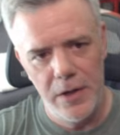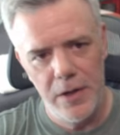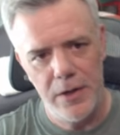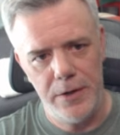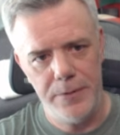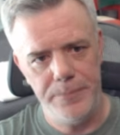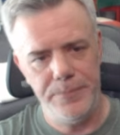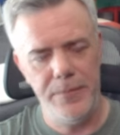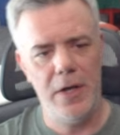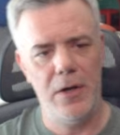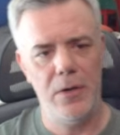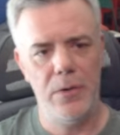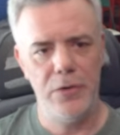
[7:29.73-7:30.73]

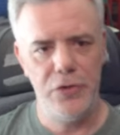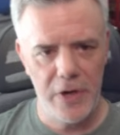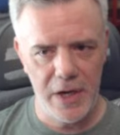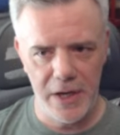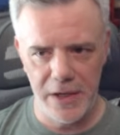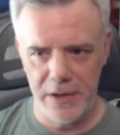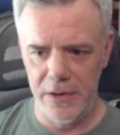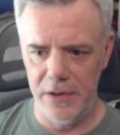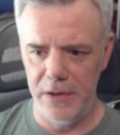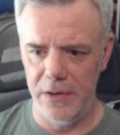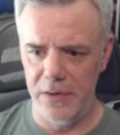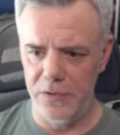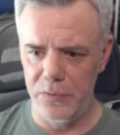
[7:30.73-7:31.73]
Now on
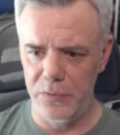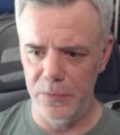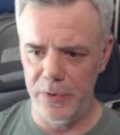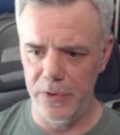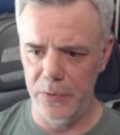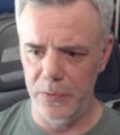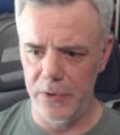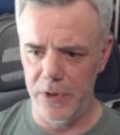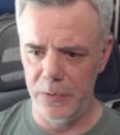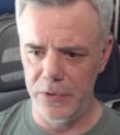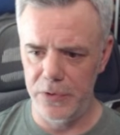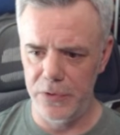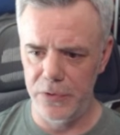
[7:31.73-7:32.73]
Dragon, this would be the one I
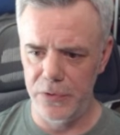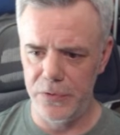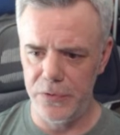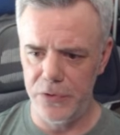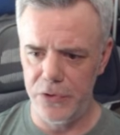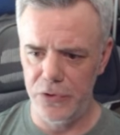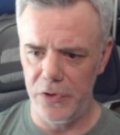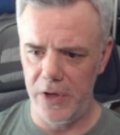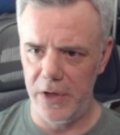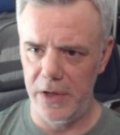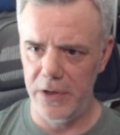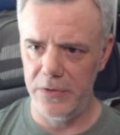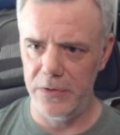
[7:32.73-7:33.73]
would use for
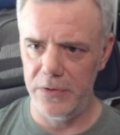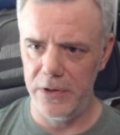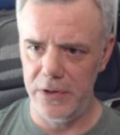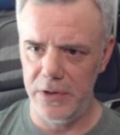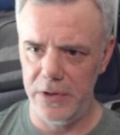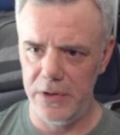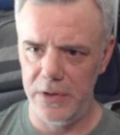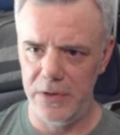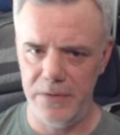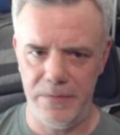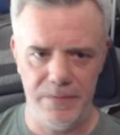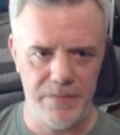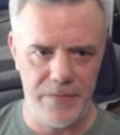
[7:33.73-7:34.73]
Dragon right
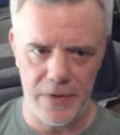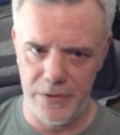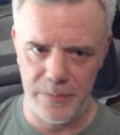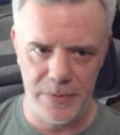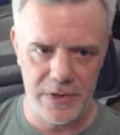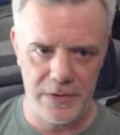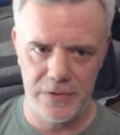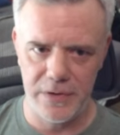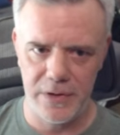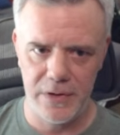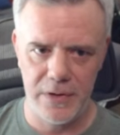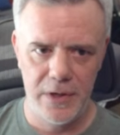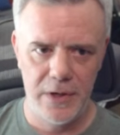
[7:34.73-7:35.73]
here. Very
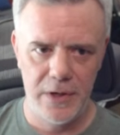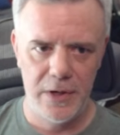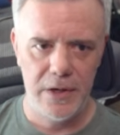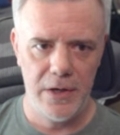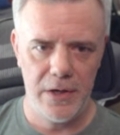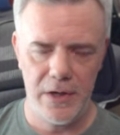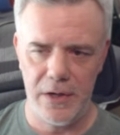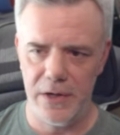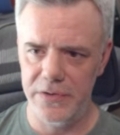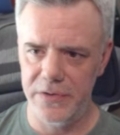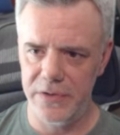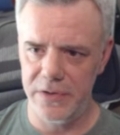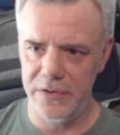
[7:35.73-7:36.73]
basic.
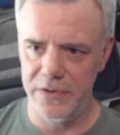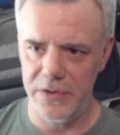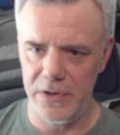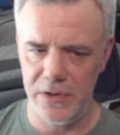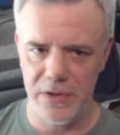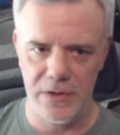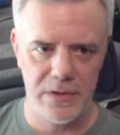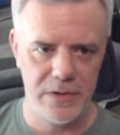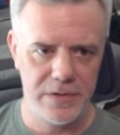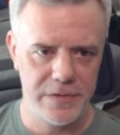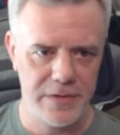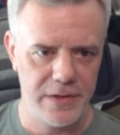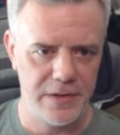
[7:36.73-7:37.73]
6-star.
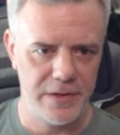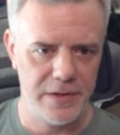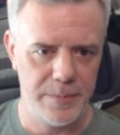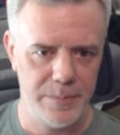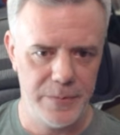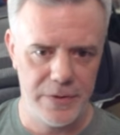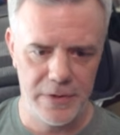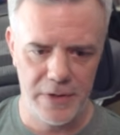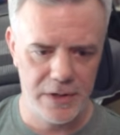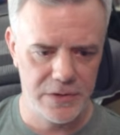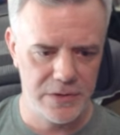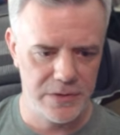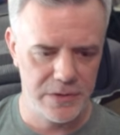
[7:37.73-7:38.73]
Let's edit it a bit
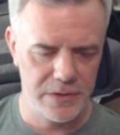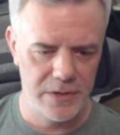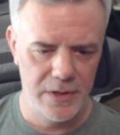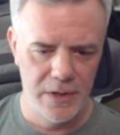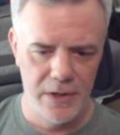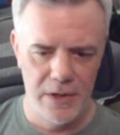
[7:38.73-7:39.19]
actually.